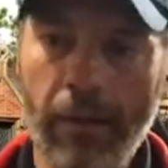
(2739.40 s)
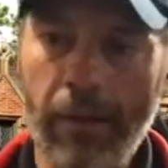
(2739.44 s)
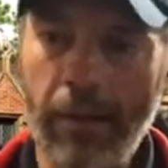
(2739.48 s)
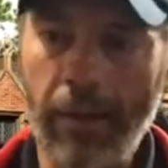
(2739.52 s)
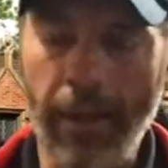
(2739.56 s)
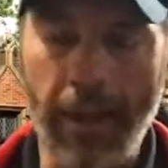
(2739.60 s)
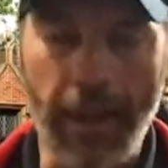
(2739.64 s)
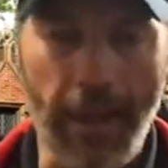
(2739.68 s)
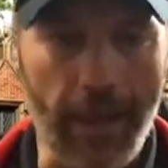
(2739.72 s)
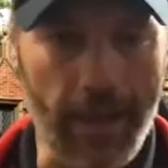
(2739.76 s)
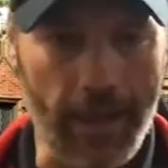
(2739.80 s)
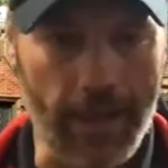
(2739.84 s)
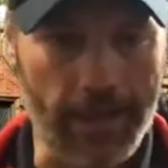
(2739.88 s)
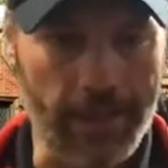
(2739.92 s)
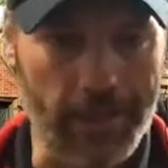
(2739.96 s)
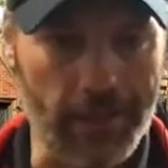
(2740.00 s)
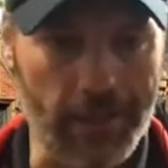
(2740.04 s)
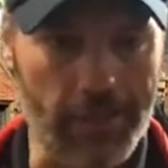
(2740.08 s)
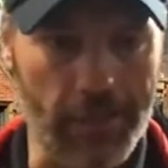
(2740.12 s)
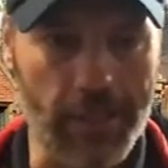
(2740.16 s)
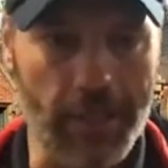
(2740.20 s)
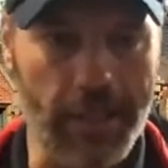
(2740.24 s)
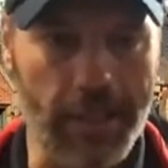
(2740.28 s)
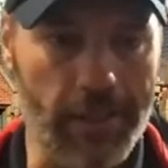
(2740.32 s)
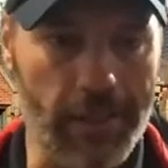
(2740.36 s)
and you
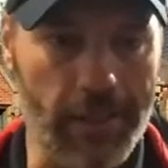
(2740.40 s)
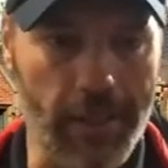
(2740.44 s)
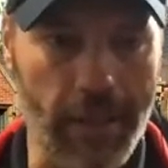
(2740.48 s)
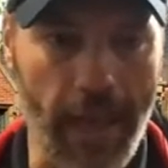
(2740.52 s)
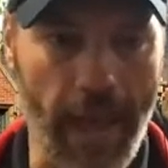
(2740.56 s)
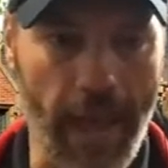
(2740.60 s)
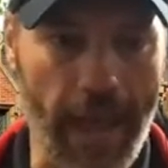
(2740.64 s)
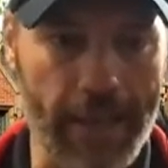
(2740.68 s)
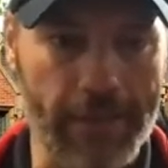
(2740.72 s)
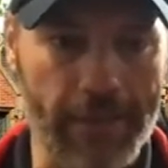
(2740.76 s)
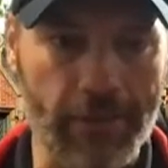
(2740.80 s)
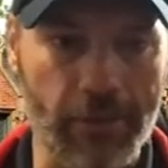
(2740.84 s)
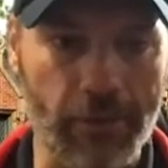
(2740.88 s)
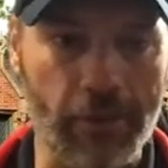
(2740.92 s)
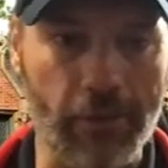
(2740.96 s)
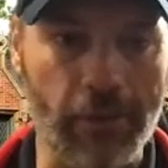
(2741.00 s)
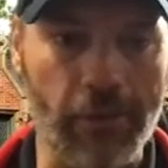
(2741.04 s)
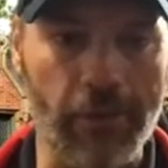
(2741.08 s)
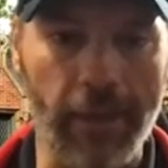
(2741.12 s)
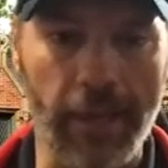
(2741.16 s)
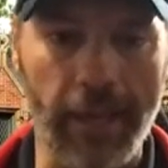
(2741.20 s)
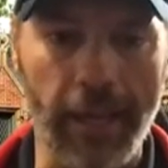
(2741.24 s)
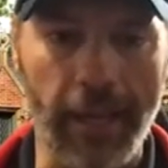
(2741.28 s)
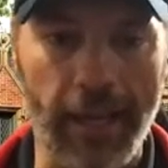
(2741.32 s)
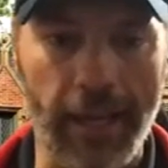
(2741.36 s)
see the
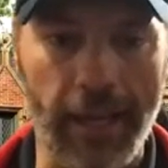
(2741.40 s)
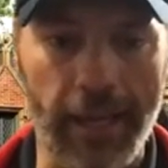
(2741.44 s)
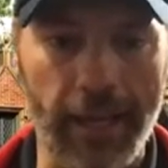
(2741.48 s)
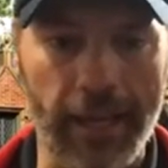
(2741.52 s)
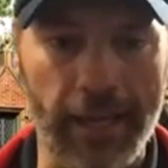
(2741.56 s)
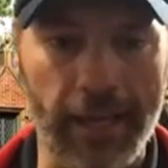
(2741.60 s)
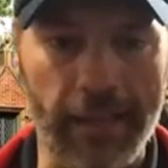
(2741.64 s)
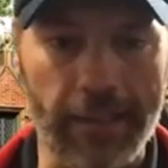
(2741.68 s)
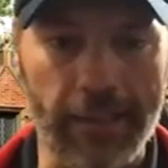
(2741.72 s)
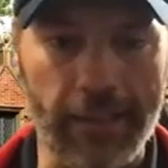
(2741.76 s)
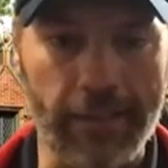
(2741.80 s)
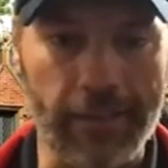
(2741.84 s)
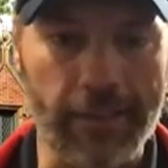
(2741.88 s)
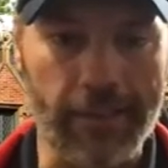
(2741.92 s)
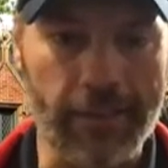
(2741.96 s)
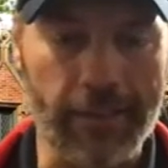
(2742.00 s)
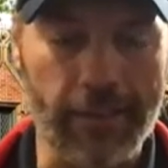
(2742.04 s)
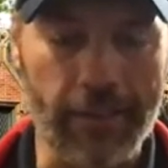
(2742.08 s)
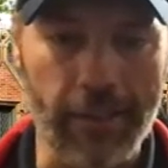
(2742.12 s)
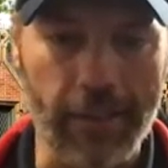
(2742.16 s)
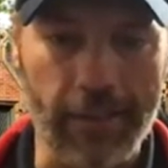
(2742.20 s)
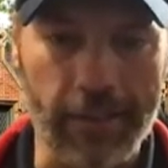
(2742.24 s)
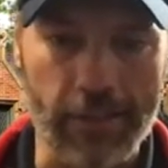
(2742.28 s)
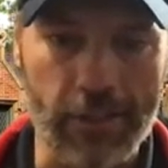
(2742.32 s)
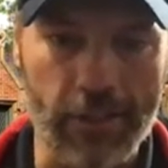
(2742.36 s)
castle, and
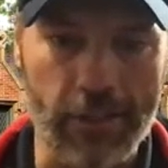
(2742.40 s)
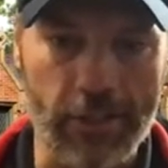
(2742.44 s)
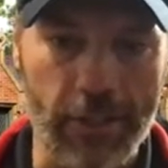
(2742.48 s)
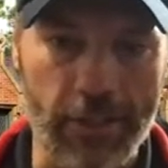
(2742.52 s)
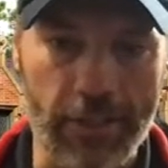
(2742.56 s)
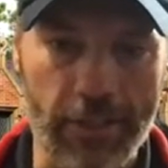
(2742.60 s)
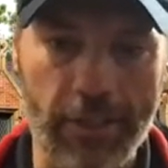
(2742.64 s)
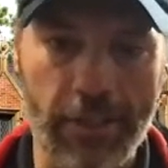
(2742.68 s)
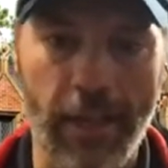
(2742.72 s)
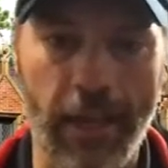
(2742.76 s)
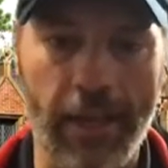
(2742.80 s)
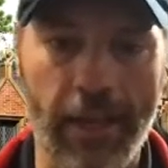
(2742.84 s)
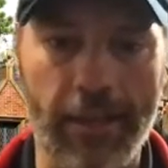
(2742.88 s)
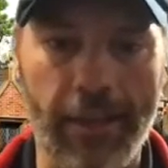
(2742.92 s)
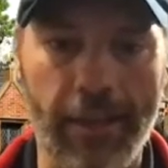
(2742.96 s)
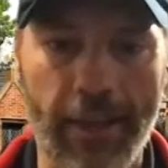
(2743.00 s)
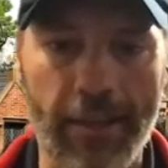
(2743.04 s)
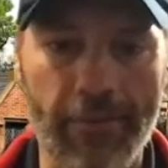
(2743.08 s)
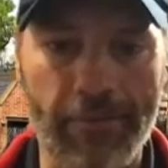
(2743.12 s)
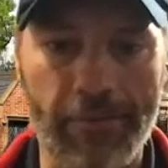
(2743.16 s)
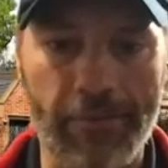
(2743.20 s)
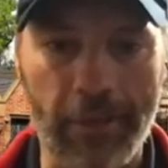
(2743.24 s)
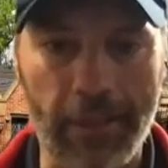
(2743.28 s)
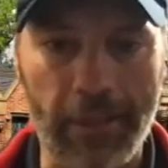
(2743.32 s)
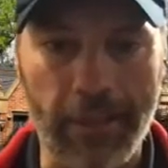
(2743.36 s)
it's just kind of
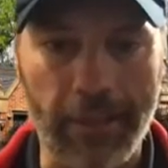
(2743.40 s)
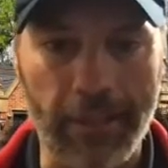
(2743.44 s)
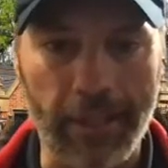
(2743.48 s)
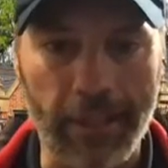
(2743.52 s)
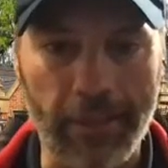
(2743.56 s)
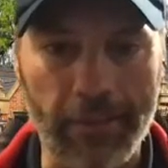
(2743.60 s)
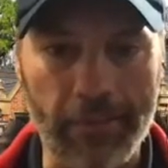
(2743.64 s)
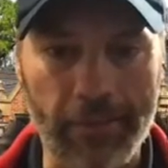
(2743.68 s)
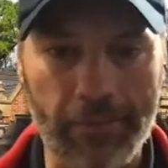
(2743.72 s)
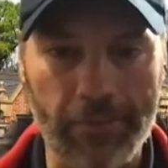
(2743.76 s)
that feeling of